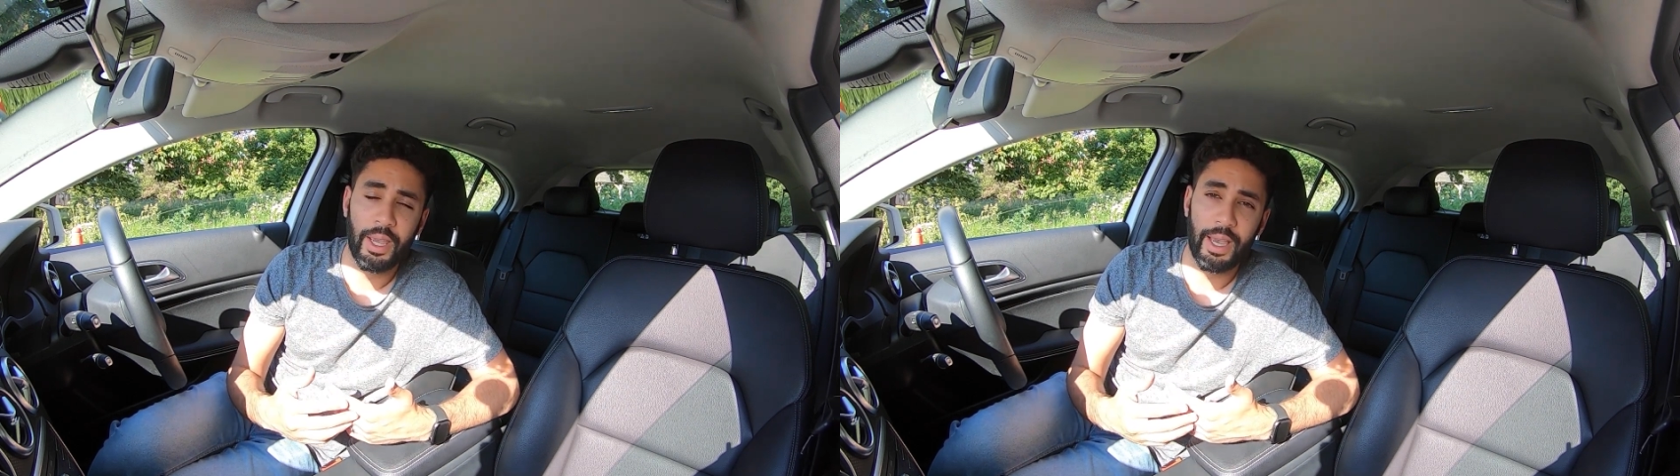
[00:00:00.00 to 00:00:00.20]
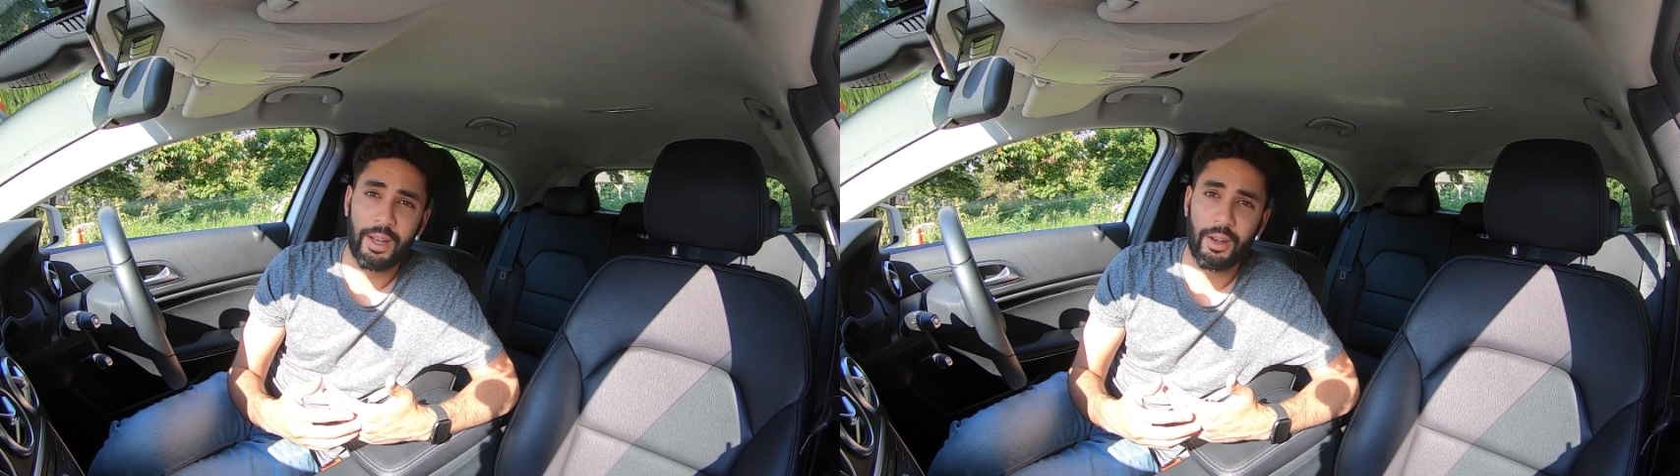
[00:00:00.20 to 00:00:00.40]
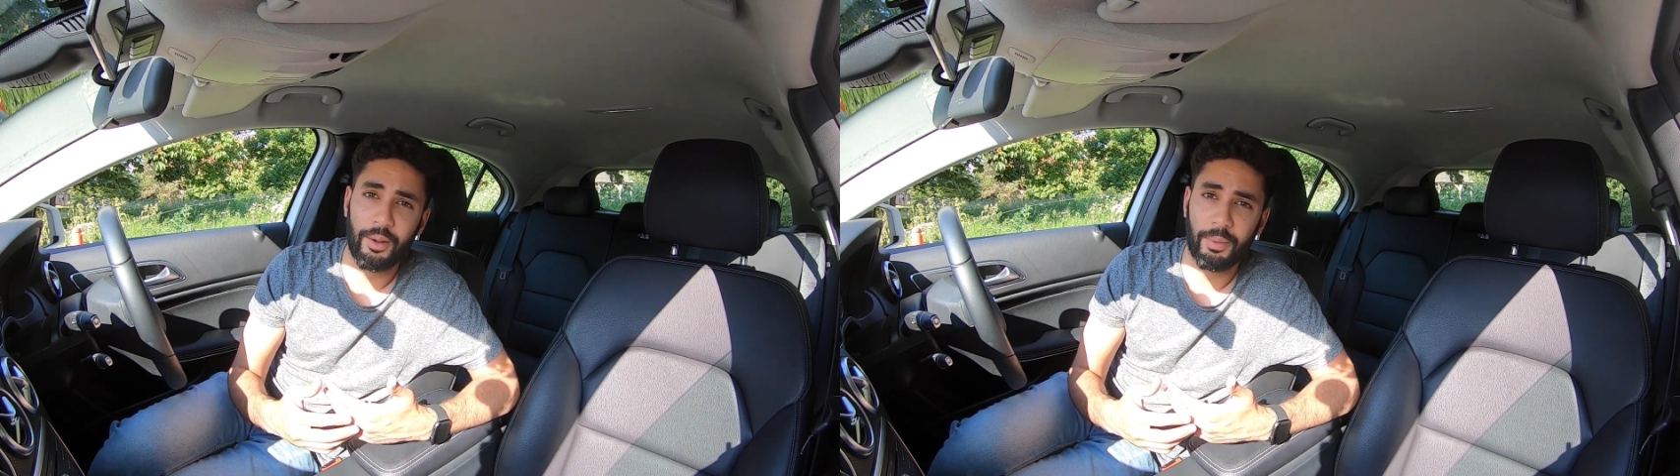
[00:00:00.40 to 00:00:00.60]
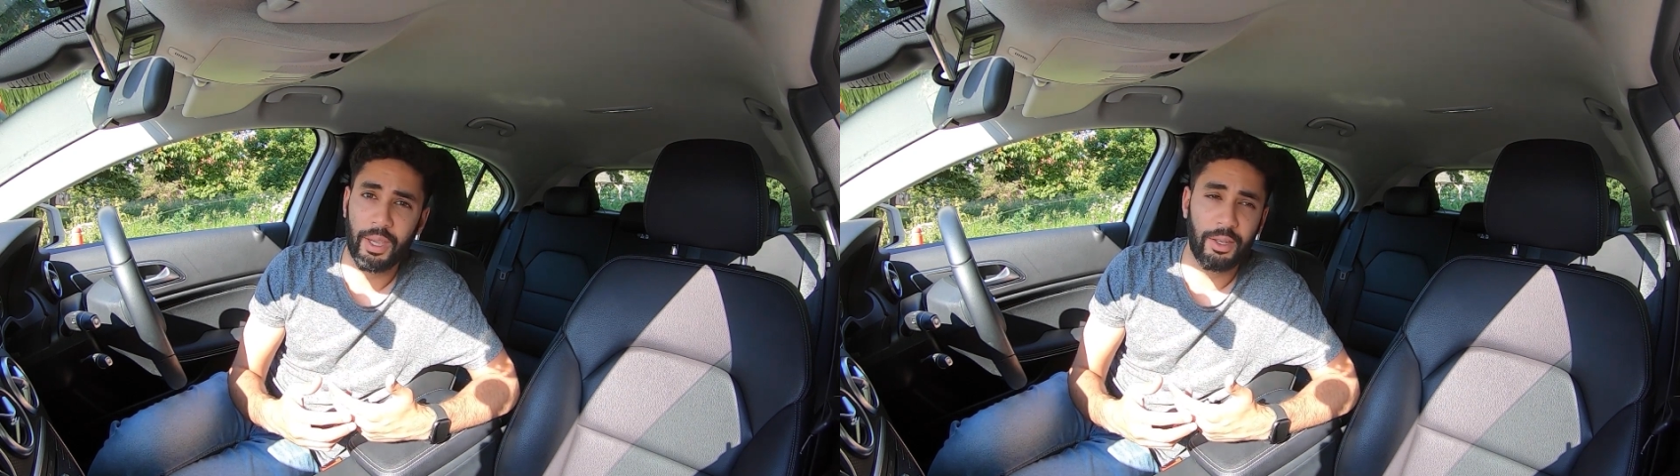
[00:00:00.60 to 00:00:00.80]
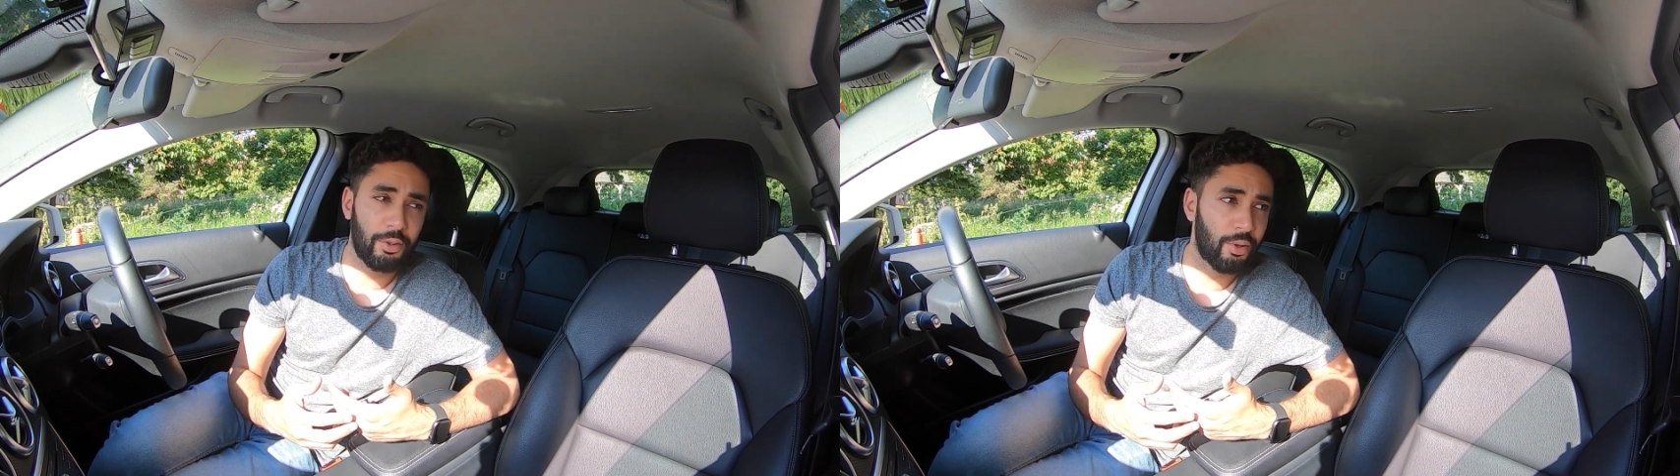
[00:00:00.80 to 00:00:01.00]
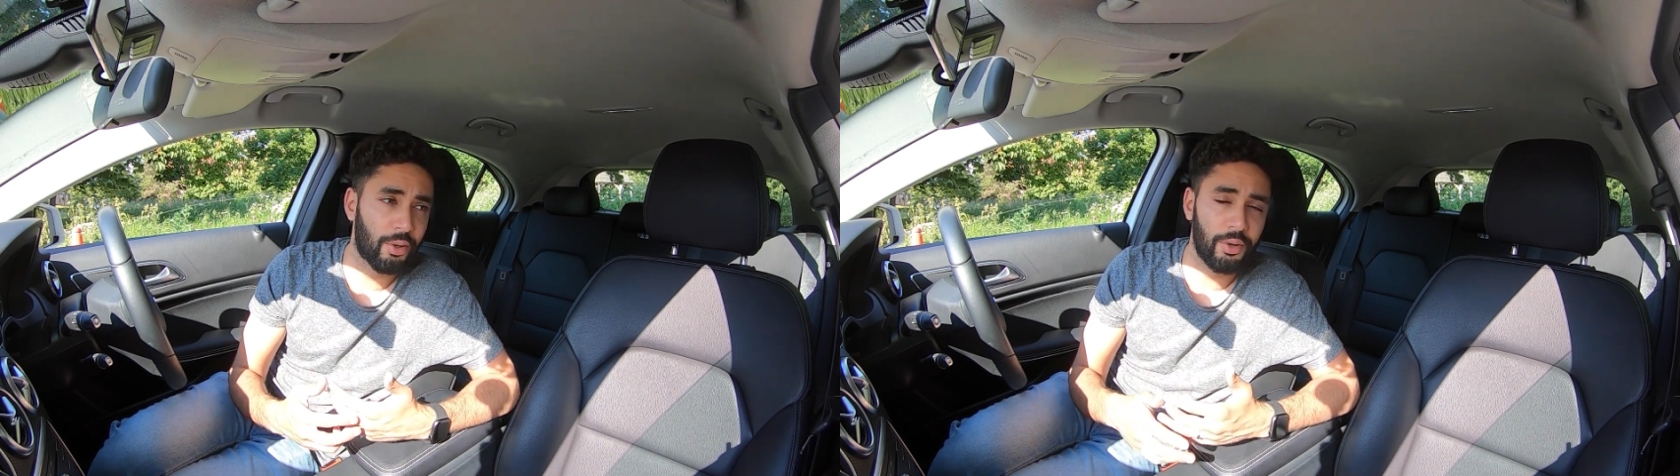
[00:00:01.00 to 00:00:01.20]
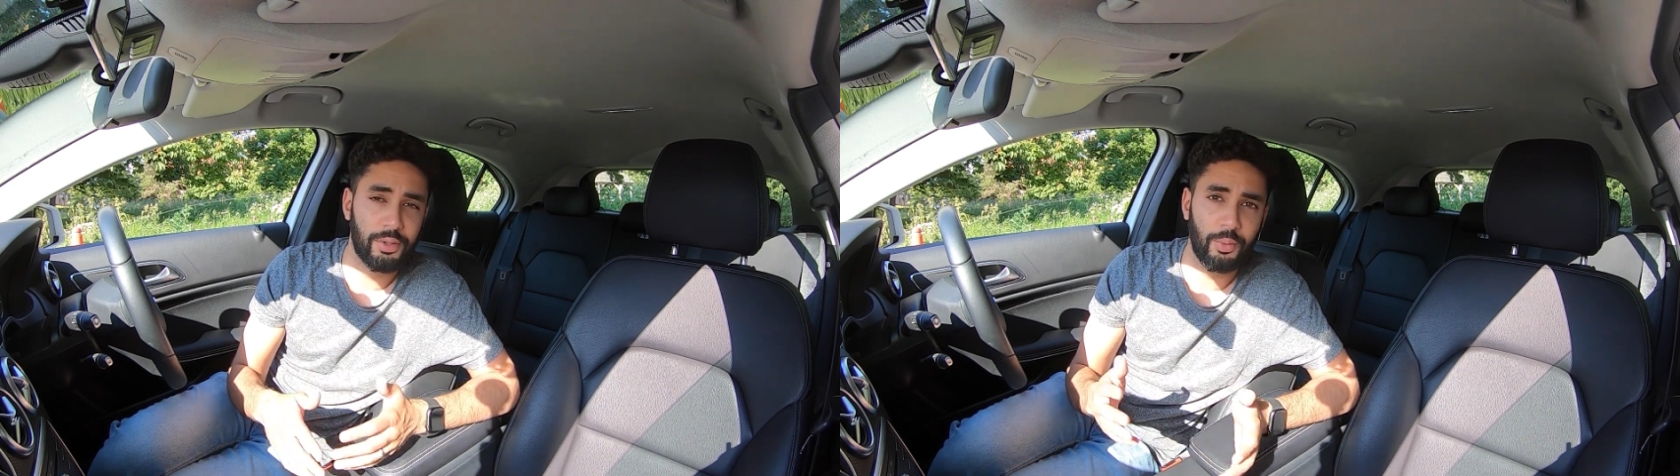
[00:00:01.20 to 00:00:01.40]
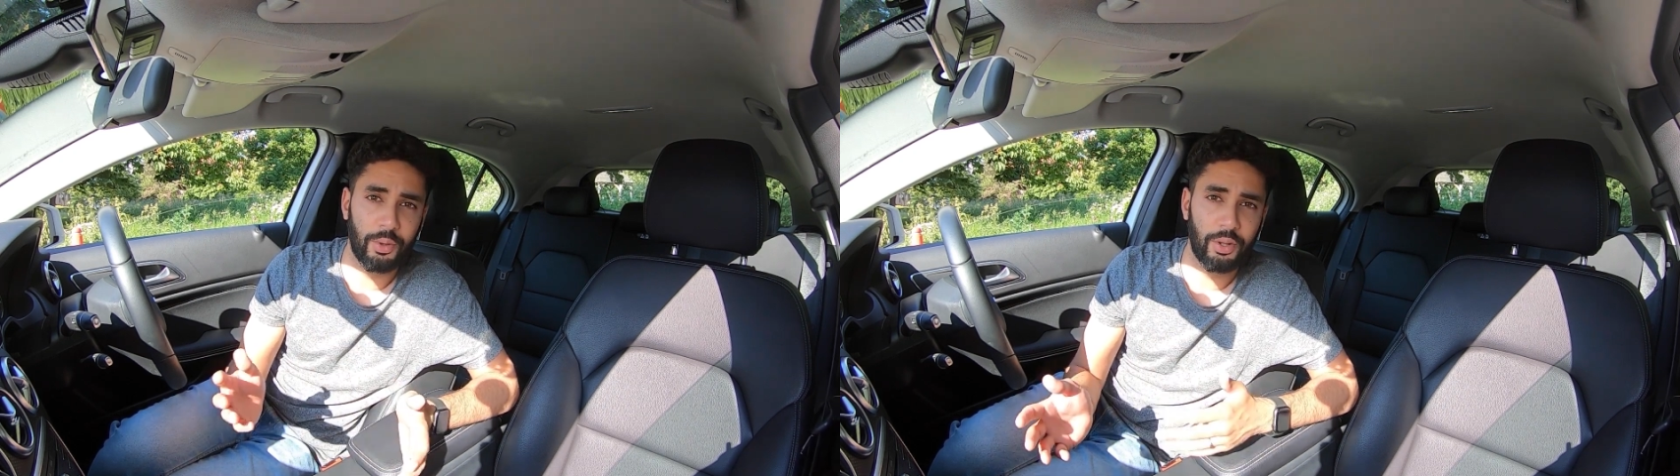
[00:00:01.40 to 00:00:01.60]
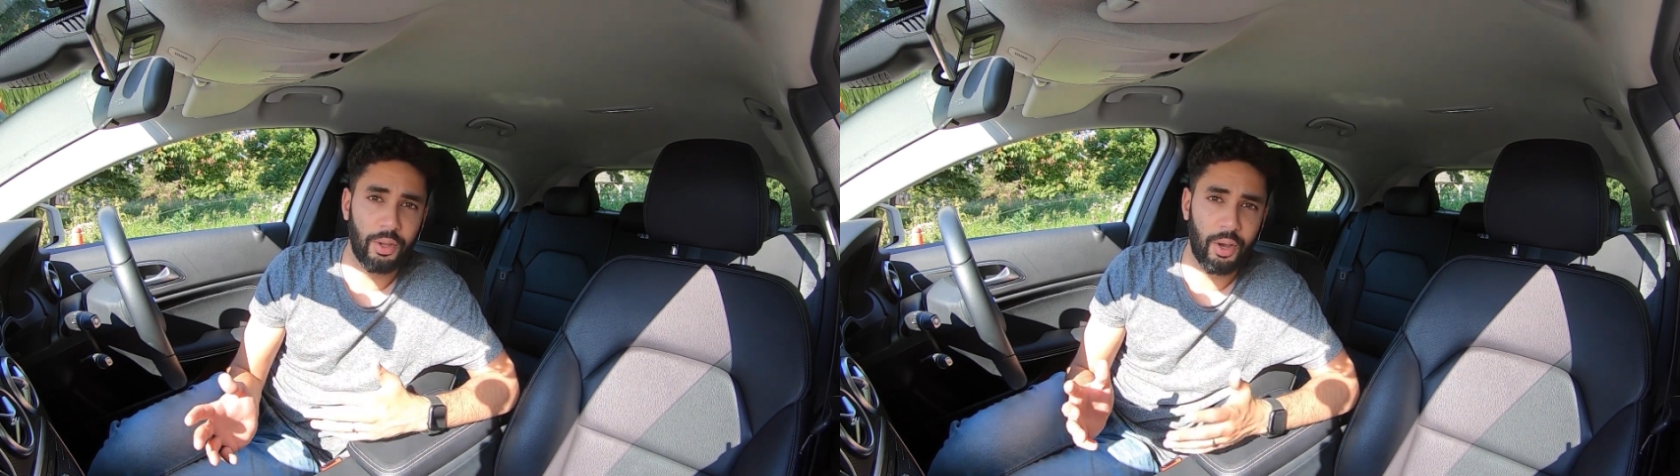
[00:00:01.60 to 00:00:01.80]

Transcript: and end up getting too close to one of